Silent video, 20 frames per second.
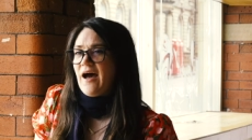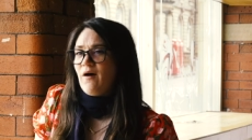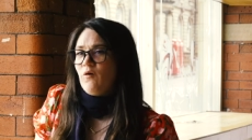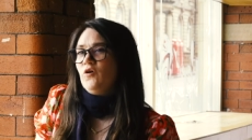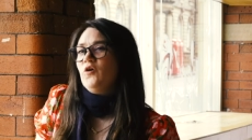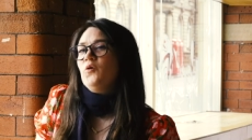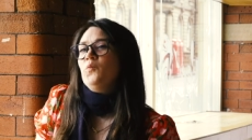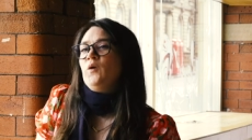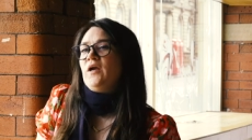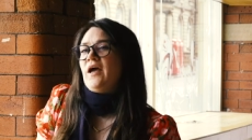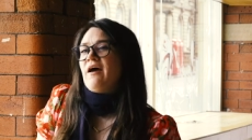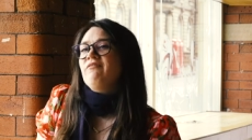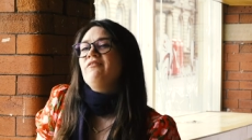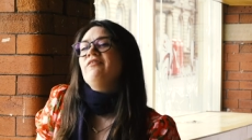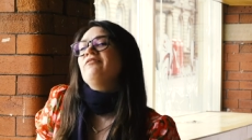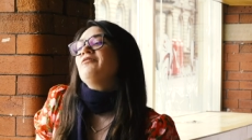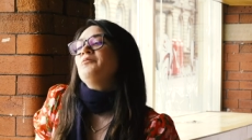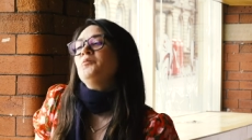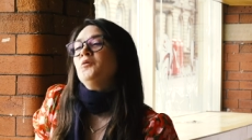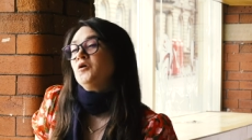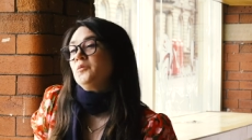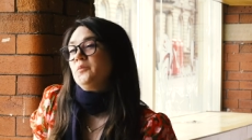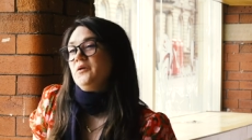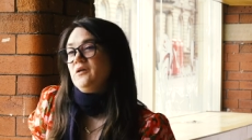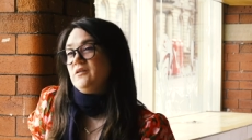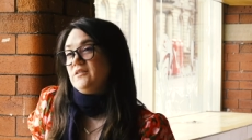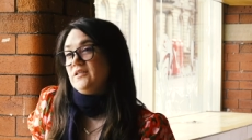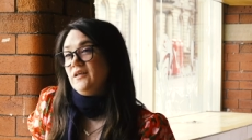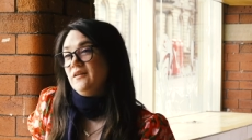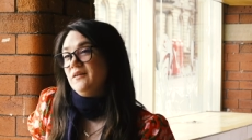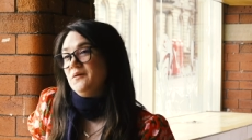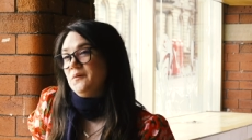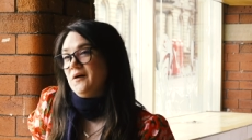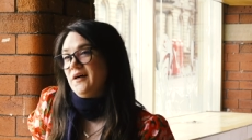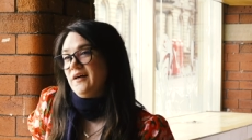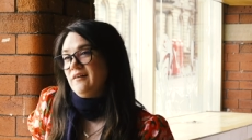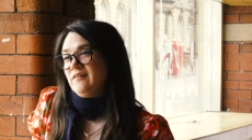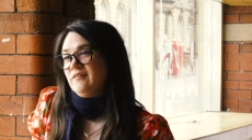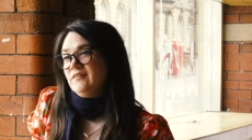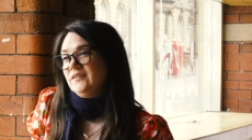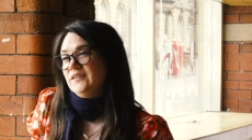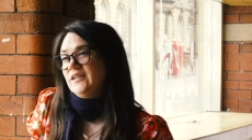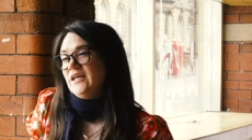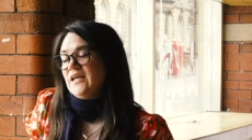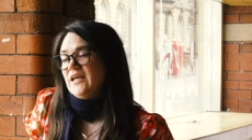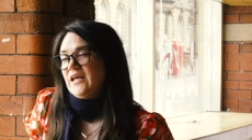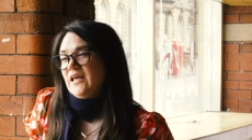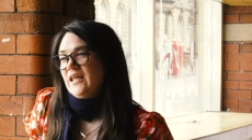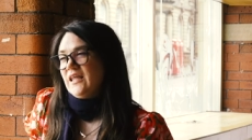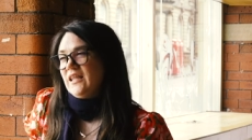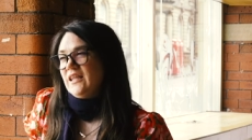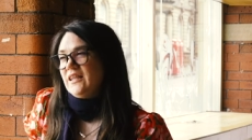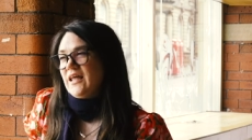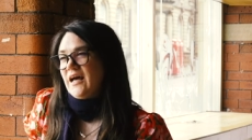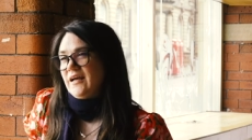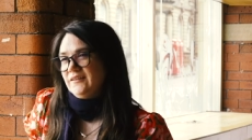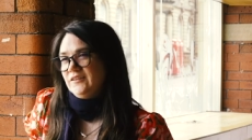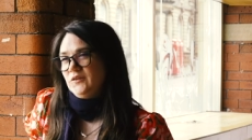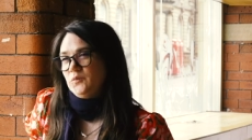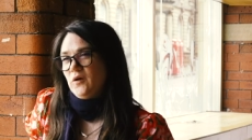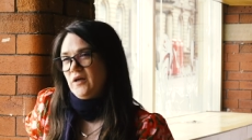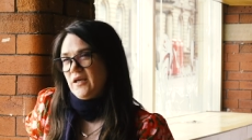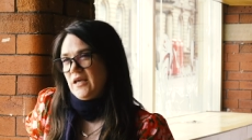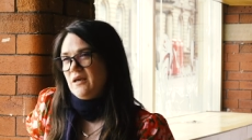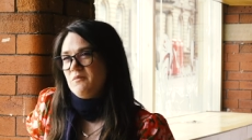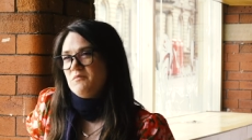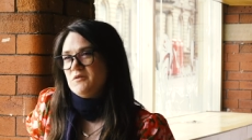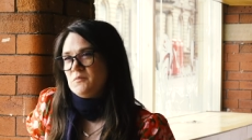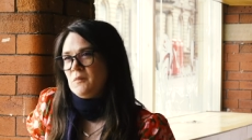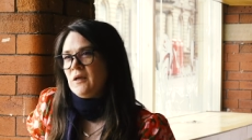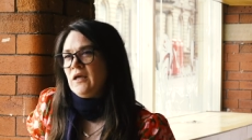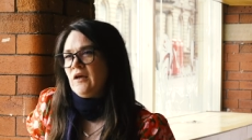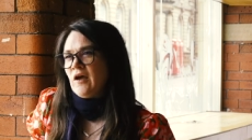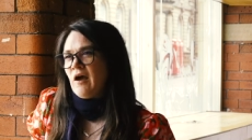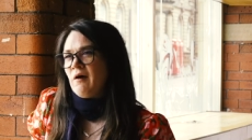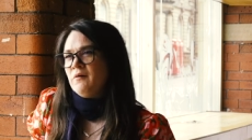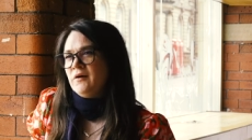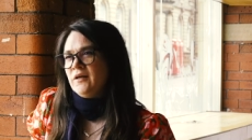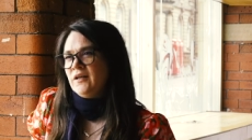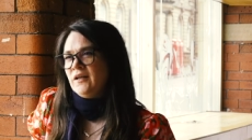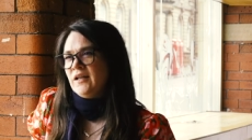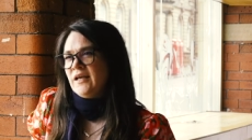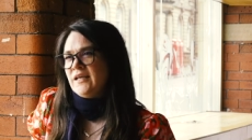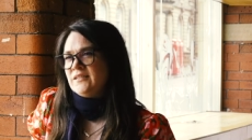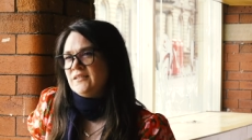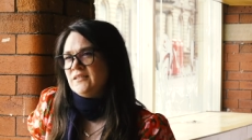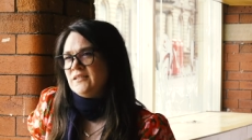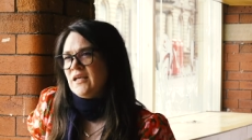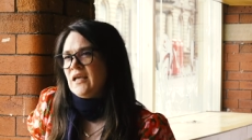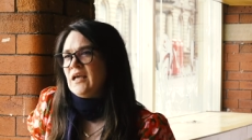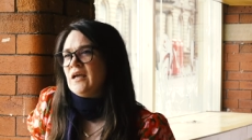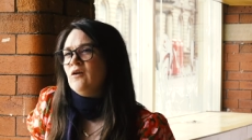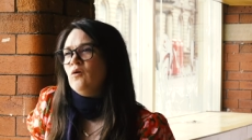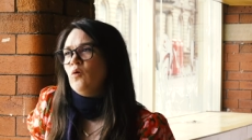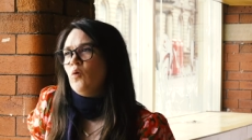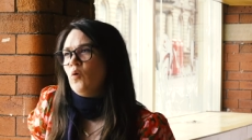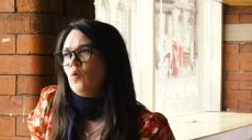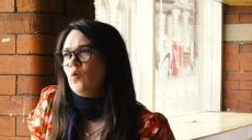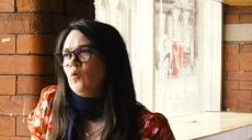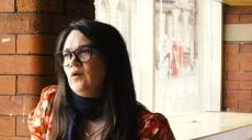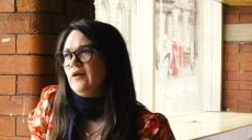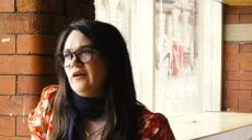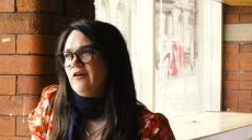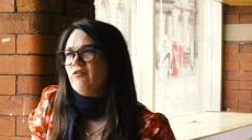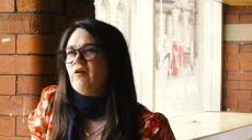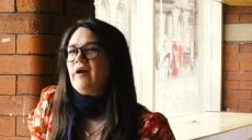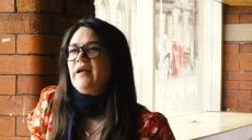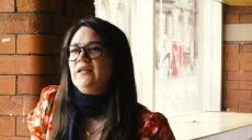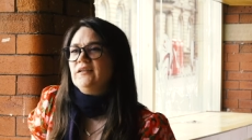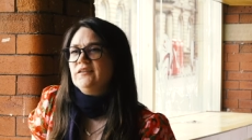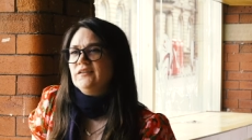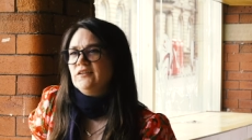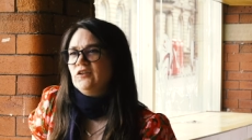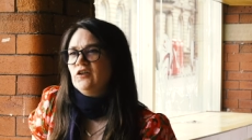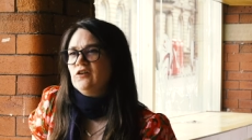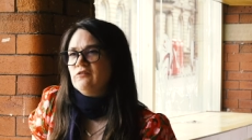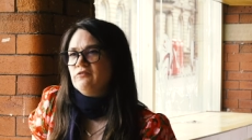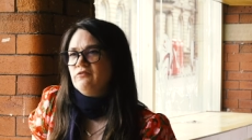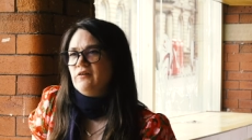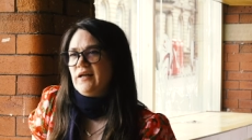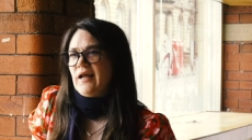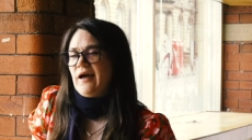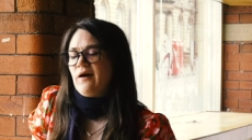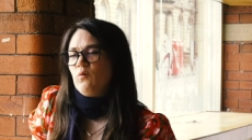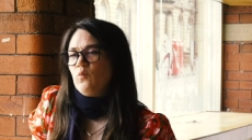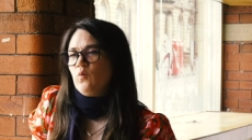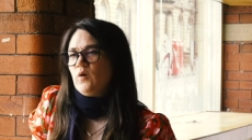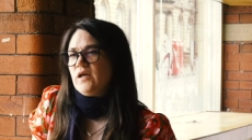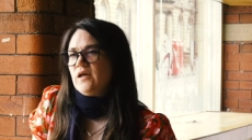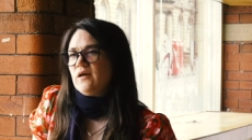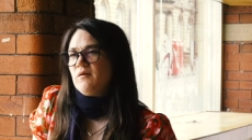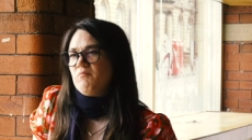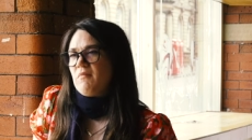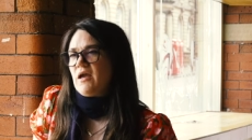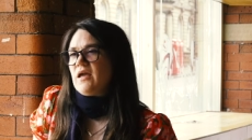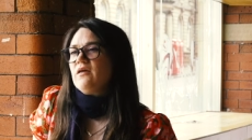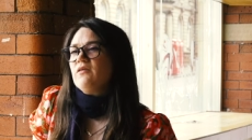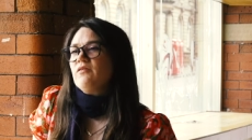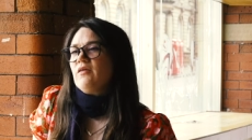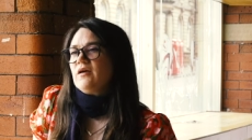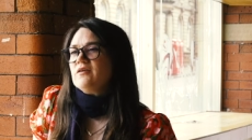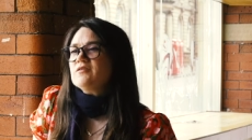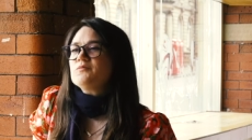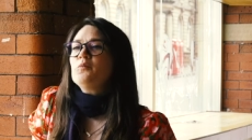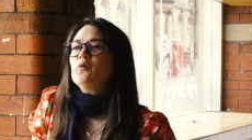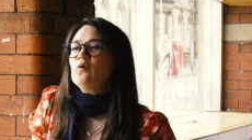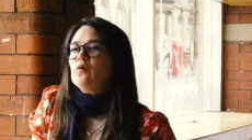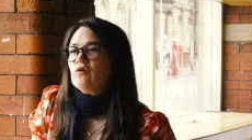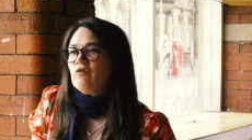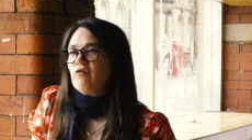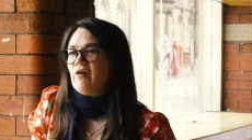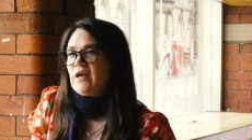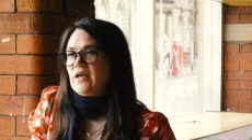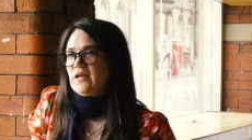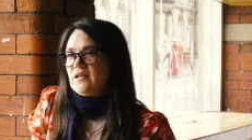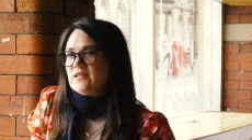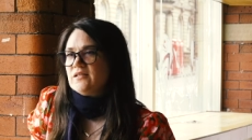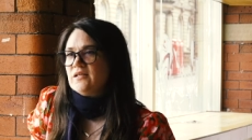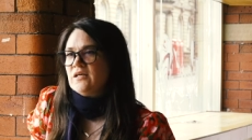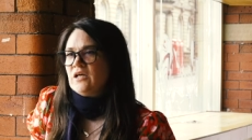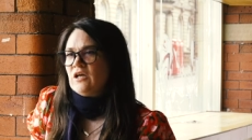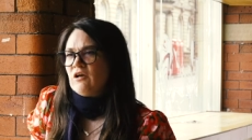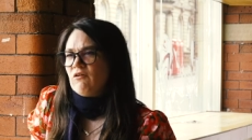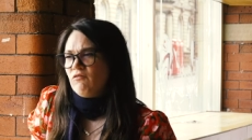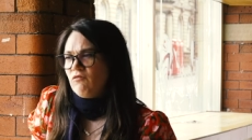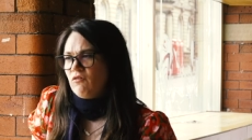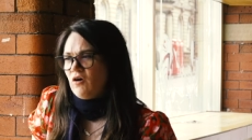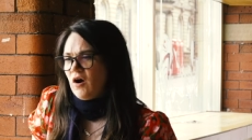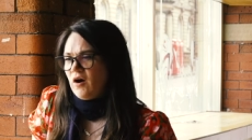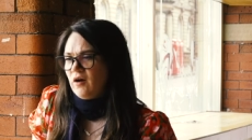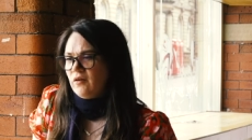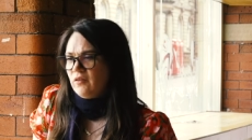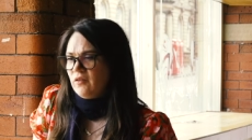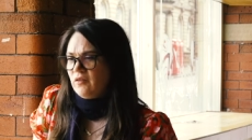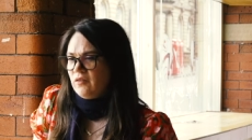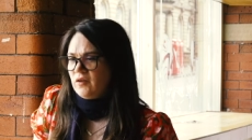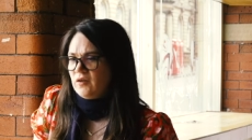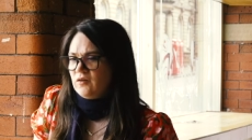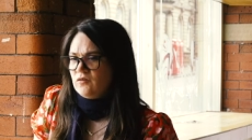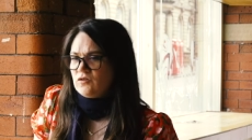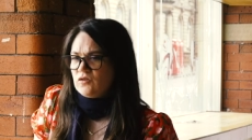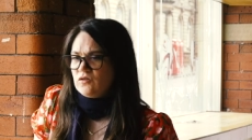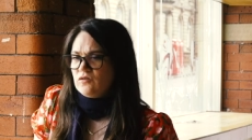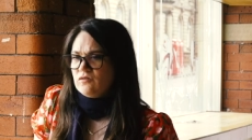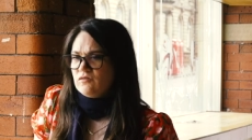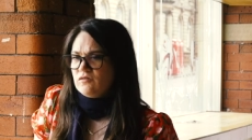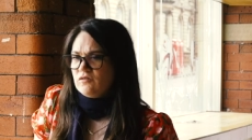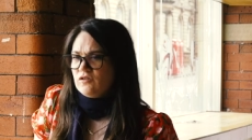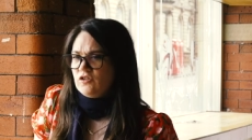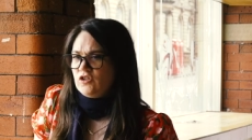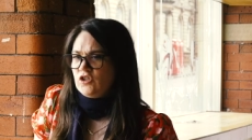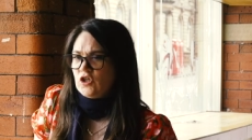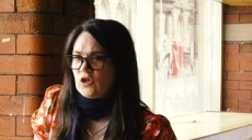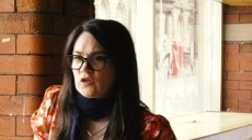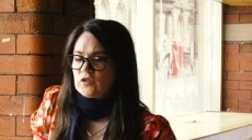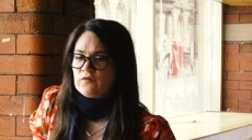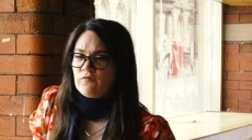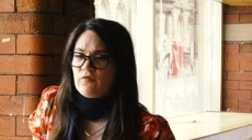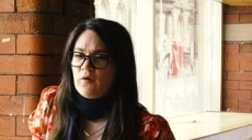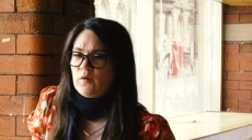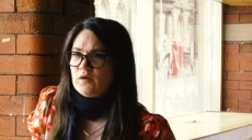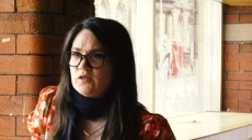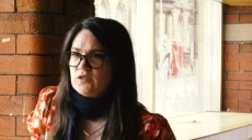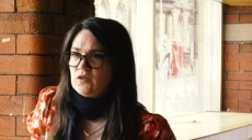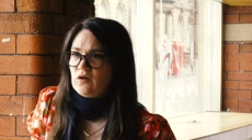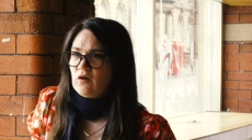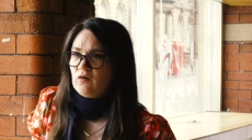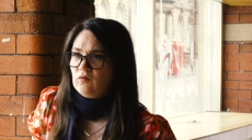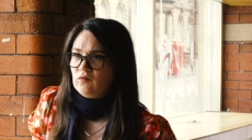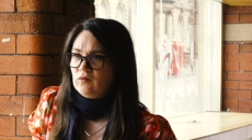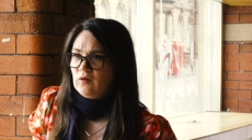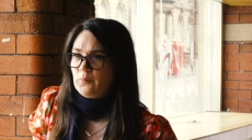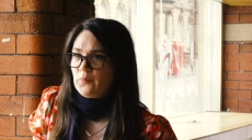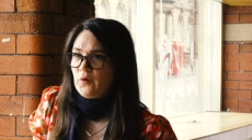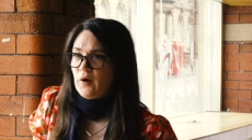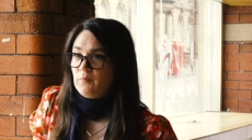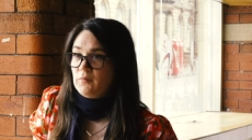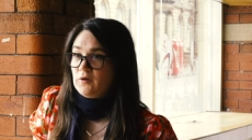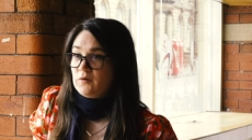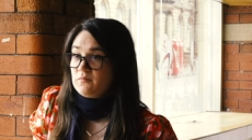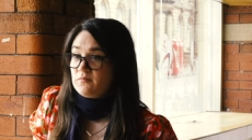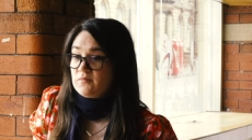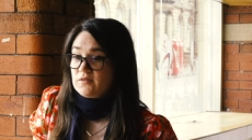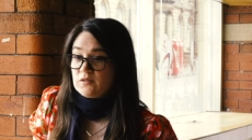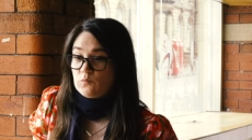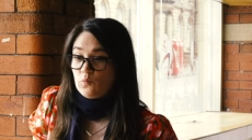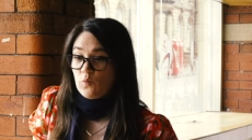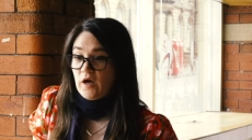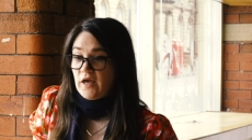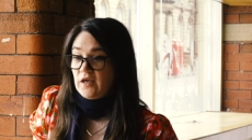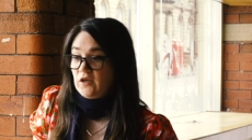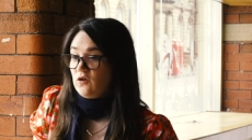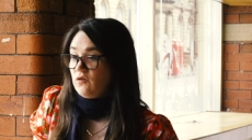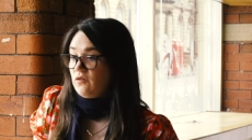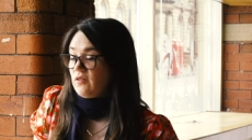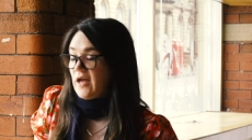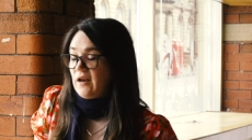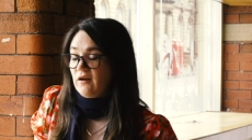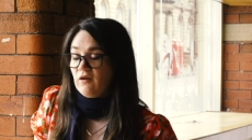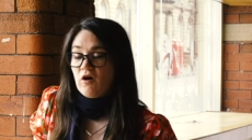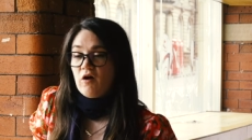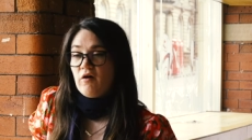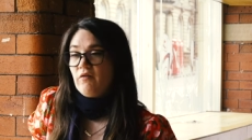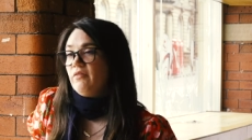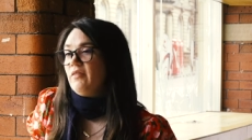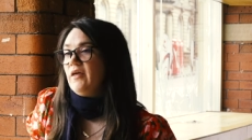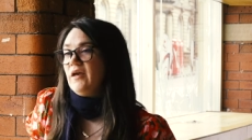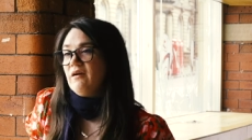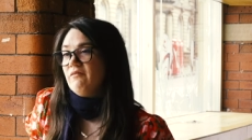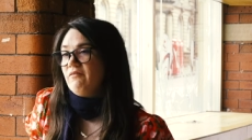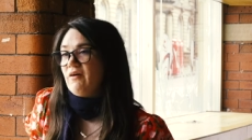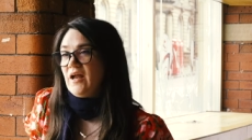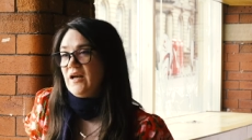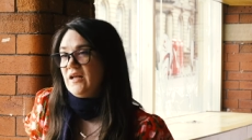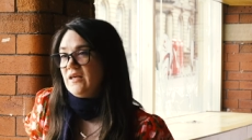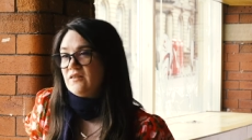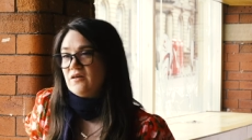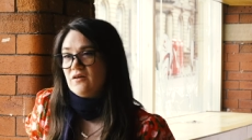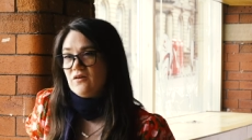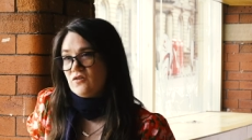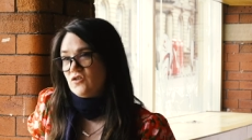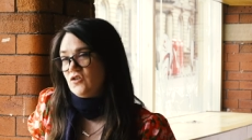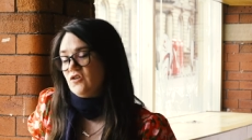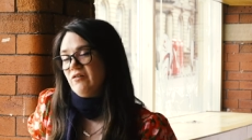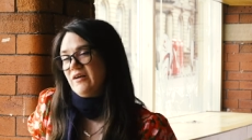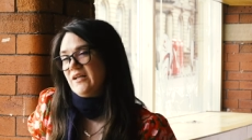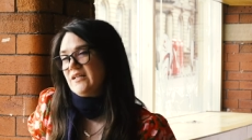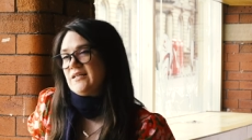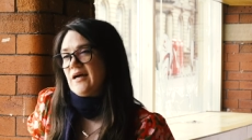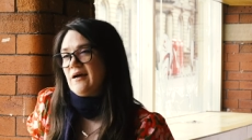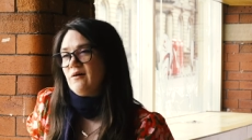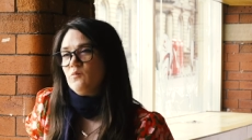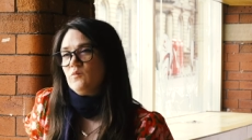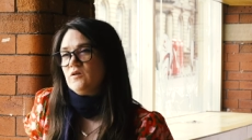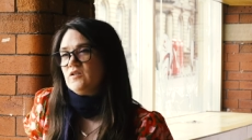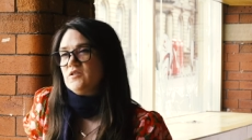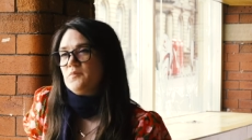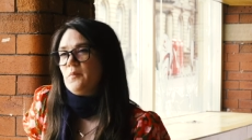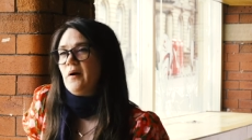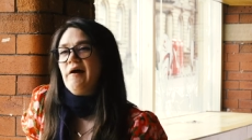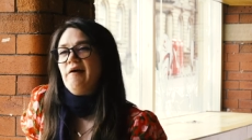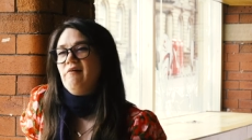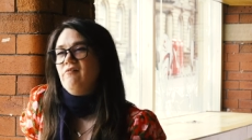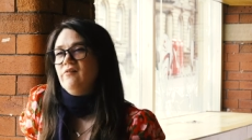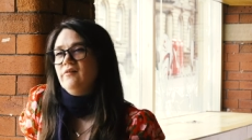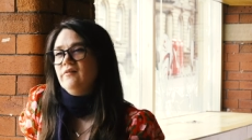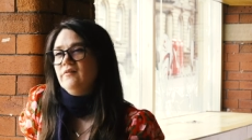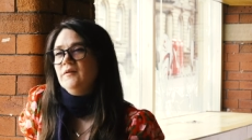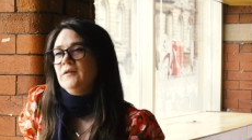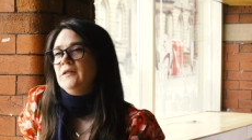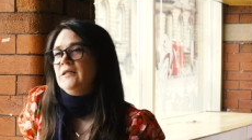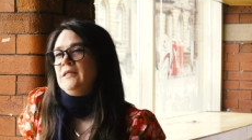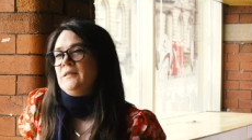how can we have even more beauty in the world? That's what keeps me going, is seeing all the great stuff and how we can make things more great rather than just focusing on all the problems where you then can't think of anything because you're in a downward spiral.